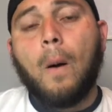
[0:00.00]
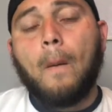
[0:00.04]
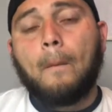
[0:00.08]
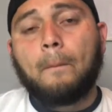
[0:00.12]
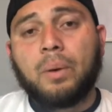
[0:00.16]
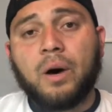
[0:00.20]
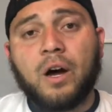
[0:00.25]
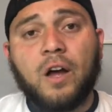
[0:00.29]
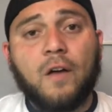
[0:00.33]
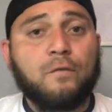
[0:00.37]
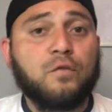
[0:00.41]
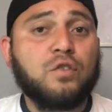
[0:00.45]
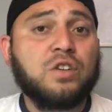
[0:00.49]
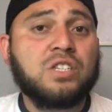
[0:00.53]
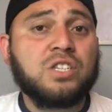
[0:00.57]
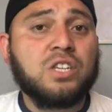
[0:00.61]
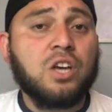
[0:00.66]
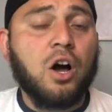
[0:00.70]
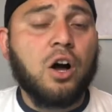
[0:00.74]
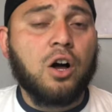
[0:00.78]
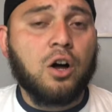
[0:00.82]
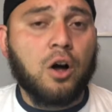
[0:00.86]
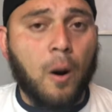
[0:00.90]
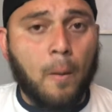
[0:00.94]
But if you see
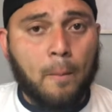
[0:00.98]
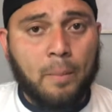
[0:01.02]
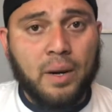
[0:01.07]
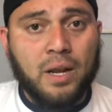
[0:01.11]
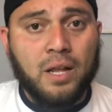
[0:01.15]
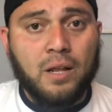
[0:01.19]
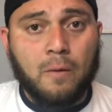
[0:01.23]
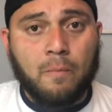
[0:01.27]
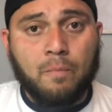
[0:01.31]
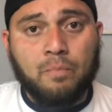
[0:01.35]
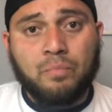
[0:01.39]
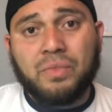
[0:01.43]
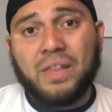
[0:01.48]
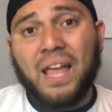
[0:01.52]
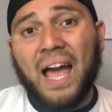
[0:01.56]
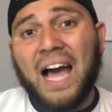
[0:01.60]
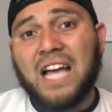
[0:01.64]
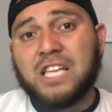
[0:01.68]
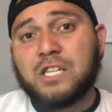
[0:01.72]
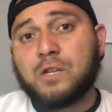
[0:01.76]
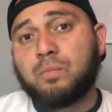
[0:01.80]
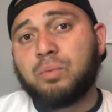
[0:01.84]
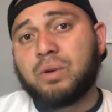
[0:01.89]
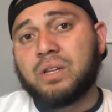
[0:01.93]
a company that
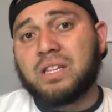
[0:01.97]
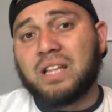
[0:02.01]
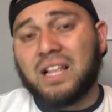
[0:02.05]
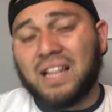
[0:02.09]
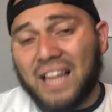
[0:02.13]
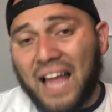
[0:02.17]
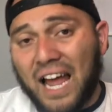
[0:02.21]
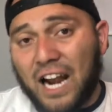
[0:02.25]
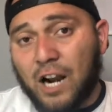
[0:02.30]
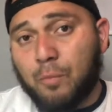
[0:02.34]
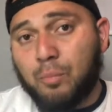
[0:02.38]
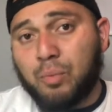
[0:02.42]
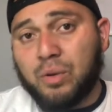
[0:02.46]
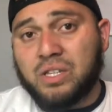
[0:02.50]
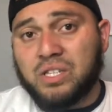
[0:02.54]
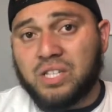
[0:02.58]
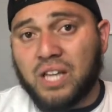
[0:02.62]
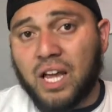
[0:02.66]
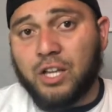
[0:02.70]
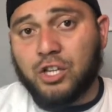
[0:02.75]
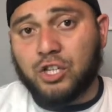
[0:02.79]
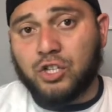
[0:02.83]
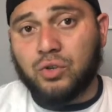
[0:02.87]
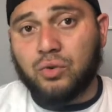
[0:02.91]
has a, lot of
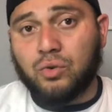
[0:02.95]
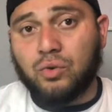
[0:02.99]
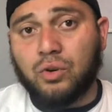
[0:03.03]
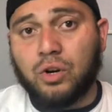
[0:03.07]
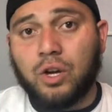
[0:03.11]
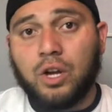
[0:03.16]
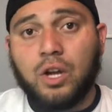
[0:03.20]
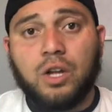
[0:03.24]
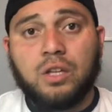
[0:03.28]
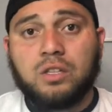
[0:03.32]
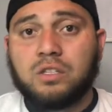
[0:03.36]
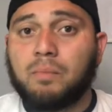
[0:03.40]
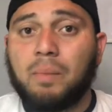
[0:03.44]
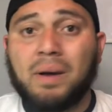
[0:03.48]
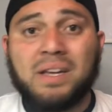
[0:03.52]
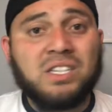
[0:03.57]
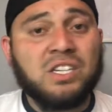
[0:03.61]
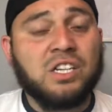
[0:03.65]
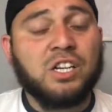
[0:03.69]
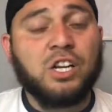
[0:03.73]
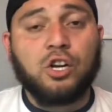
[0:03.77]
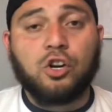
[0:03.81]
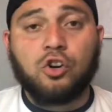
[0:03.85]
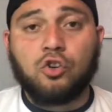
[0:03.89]
potential to
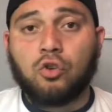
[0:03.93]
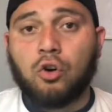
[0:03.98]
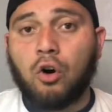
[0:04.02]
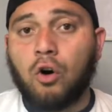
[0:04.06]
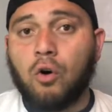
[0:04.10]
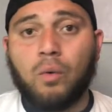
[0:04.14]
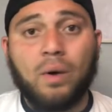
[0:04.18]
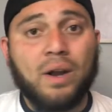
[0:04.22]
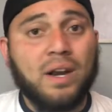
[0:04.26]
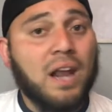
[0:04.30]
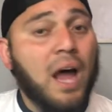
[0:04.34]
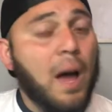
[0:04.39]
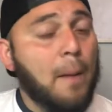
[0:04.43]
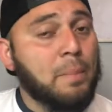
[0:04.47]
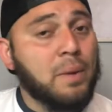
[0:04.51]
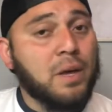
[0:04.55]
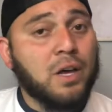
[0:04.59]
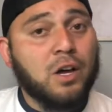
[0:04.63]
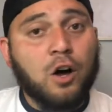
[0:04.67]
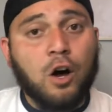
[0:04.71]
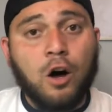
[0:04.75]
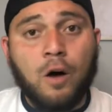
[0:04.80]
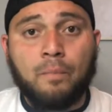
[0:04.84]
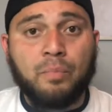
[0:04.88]
basically grow and not
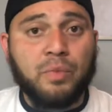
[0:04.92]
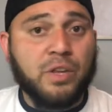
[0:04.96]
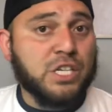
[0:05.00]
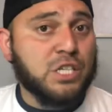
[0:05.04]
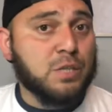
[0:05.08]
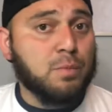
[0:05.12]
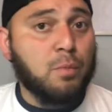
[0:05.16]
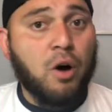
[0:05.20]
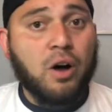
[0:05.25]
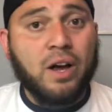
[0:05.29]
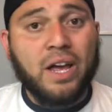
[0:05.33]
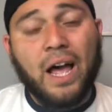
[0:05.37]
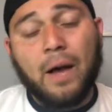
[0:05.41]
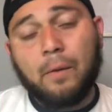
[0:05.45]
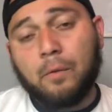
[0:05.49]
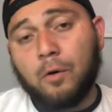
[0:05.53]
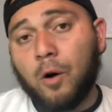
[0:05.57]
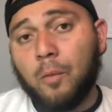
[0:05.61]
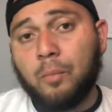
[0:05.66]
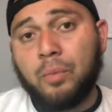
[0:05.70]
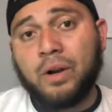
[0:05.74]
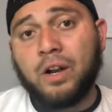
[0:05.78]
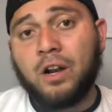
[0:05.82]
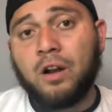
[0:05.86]
become a small cap
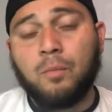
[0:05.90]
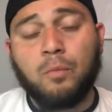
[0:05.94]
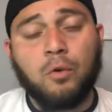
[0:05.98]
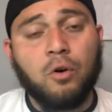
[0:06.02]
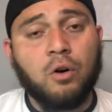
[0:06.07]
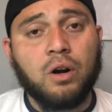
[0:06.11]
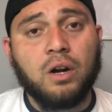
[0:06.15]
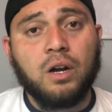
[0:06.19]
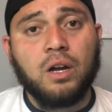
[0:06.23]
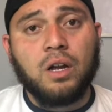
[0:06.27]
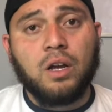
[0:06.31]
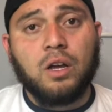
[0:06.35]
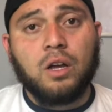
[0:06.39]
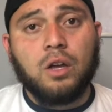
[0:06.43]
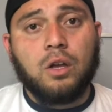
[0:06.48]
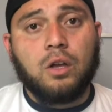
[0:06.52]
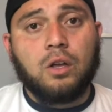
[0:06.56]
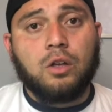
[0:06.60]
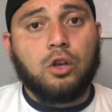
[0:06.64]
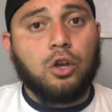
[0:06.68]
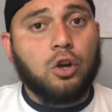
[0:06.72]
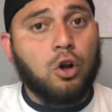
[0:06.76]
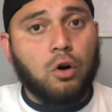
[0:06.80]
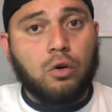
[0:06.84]
company anymore,
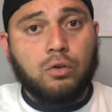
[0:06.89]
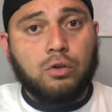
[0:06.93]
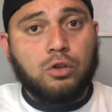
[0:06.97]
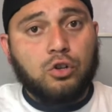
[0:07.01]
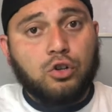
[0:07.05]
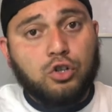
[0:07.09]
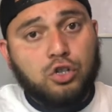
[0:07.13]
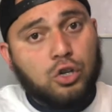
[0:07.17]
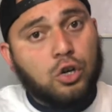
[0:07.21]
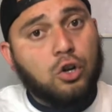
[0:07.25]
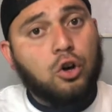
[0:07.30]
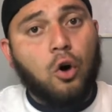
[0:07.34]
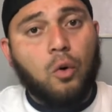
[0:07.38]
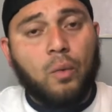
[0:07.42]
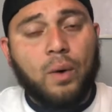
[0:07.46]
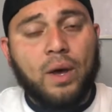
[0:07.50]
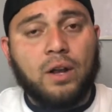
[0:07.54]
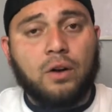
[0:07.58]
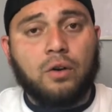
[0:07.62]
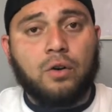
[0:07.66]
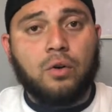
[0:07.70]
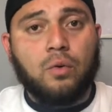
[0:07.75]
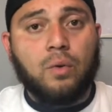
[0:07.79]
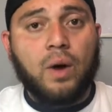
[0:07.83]
you know, you should go
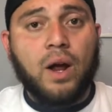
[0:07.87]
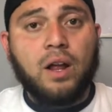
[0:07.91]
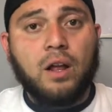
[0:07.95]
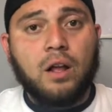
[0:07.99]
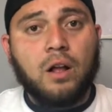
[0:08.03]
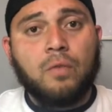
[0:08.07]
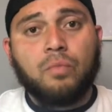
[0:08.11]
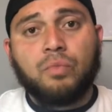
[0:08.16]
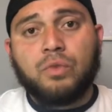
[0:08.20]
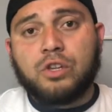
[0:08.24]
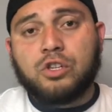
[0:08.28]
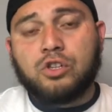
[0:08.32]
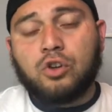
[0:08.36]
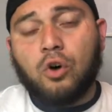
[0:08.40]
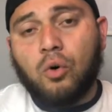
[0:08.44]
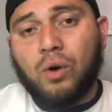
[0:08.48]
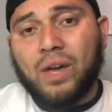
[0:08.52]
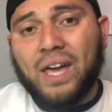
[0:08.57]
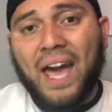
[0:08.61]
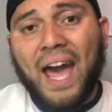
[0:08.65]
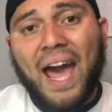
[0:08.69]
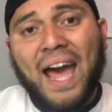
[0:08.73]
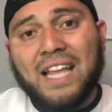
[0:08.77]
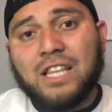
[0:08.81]
in, right? So
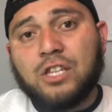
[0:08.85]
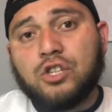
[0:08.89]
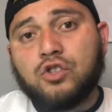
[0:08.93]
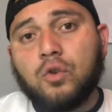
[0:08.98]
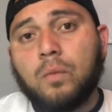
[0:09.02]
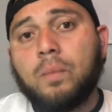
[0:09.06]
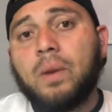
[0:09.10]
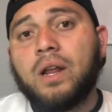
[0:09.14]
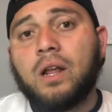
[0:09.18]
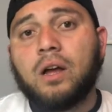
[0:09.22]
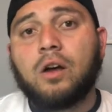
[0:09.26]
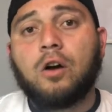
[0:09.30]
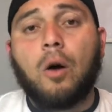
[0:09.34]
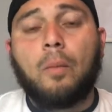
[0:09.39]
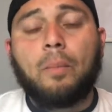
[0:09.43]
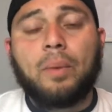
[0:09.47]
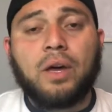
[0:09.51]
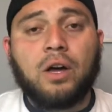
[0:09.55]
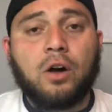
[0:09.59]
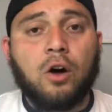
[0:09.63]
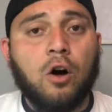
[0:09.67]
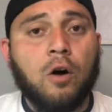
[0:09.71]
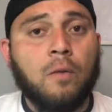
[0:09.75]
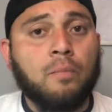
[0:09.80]
can Zomedica
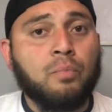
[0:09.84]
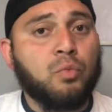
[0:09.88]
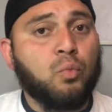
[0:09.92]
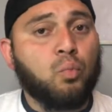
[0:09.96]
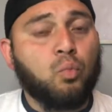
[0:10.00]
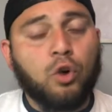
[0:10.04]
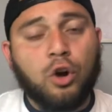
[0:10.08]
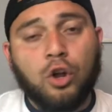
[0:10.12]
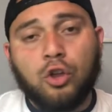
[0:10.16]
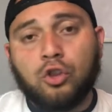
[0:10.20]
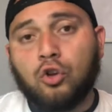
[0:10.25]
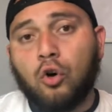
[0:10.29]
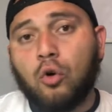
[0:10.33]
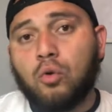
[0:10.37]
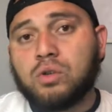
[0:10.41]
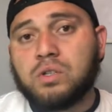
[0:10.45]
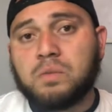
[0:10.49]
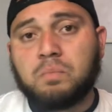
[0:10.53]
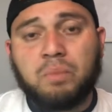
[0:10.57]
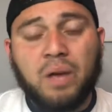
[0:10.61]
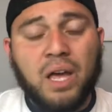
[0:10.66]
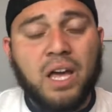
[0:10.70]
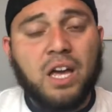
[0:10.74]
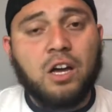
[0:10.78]
become one of those
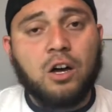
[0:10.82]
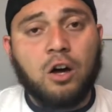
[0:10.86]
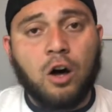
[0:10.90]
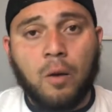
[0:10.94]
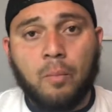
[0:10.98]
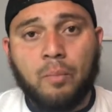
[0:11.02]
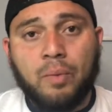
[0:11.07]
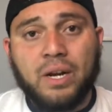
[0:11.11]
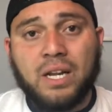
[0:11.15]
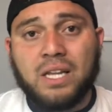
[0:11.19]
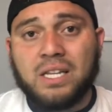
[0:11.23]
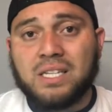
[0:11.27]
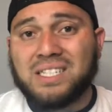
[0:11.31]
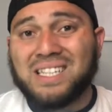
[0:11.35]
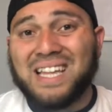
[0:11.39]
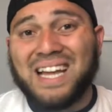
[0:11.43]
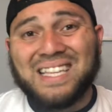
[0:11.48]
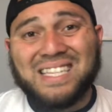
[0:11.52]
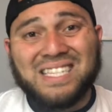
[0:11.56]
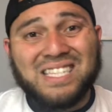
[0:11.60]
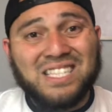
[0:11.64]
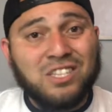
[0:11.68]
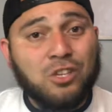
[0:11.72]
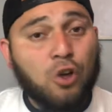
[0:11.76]
big companies
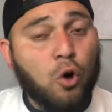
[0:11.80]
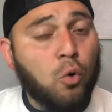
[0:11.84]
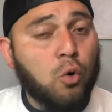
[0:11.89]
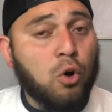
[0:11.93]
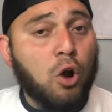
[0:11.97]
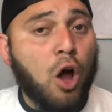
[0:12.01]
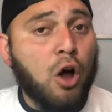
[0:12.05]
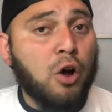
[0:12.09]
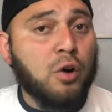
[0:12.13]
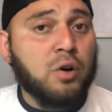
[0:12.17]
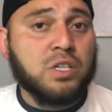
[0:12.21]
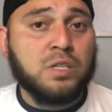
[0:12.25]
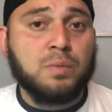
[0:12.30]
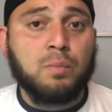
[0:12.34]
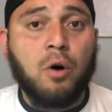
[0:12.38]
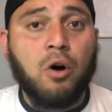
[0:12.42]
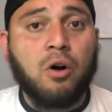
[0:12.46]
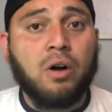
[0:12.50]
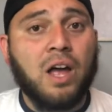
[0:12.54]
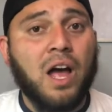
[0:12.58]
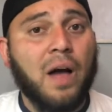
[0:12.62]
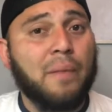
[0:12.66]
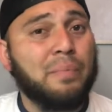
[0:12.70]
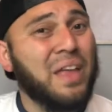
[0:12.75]
that's no longer small
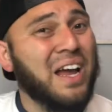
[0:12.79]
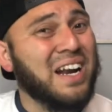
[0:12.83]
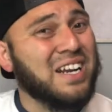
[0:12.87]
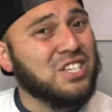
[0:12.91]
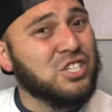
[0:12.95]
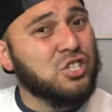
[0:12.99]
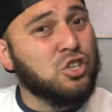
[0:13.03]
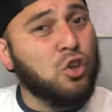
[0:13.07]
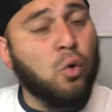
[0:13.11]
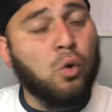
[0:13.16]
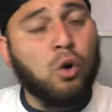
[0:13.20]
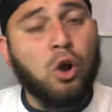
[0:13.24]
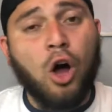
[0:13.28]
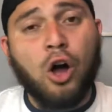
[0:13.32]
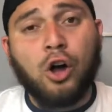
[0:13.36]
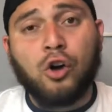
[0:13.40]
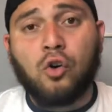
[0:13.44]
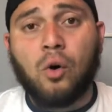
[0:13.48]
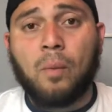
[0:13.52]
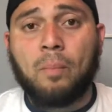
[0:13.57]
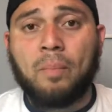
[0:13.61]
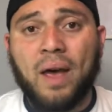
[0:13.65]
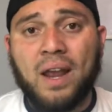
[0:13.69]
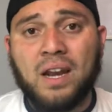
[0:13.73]
cap, that is no longer
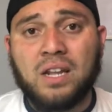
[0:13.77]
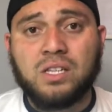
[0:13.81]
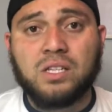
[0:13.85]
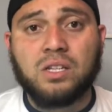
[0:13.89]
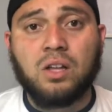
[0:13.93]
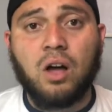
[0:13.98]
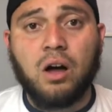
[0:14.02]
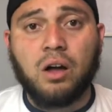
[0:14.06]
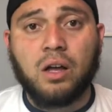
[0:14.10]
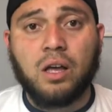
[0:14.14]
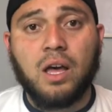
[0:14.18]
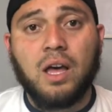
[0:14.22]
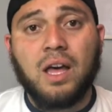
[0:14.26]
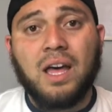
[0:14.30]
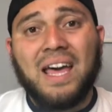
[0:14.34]
a penny stock?